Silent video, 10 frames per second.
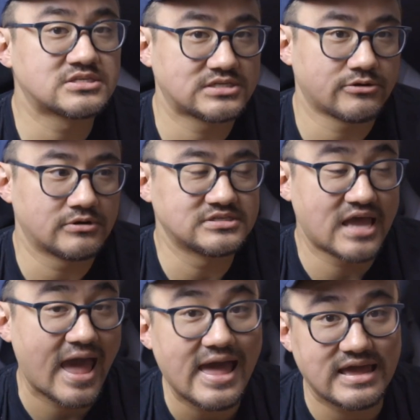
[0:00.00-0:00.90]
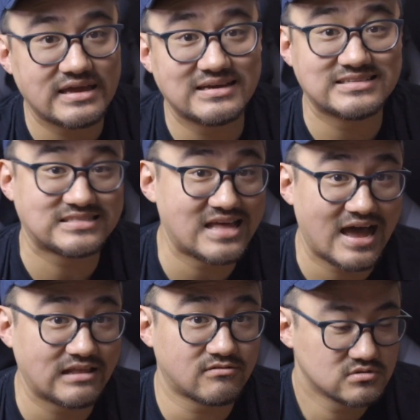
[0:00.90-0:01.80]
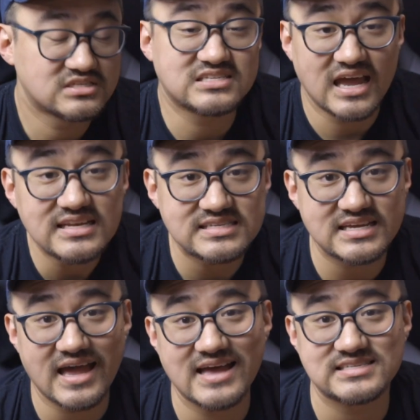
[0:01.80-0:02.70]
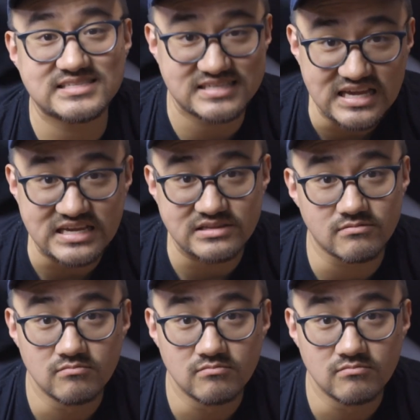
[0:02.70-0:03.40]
Series A is that Stacey has seen